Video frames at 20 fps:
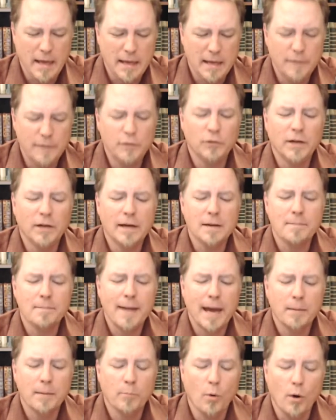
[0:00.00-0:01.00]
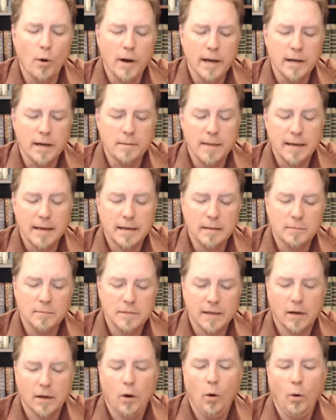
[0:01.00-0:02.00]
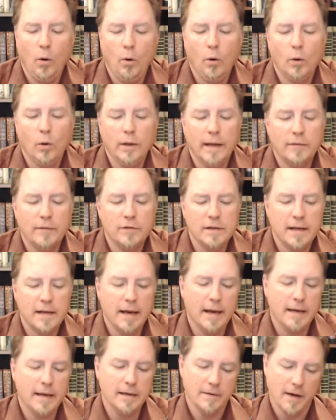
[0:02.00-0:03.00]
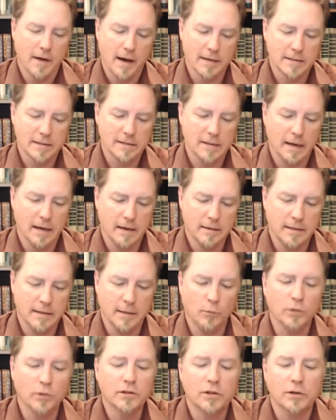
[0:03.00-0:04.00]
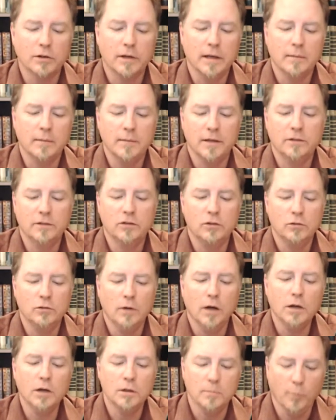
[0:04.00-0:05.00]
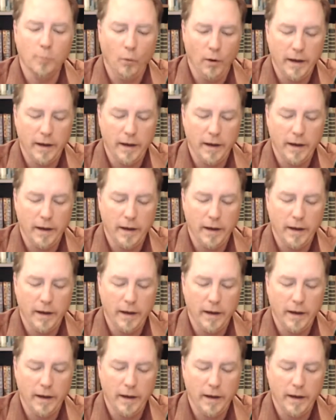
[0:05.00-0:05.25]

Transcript: If you take a bad boy and make him dig a hole every day in the hot sun, it will turn him into a good boy.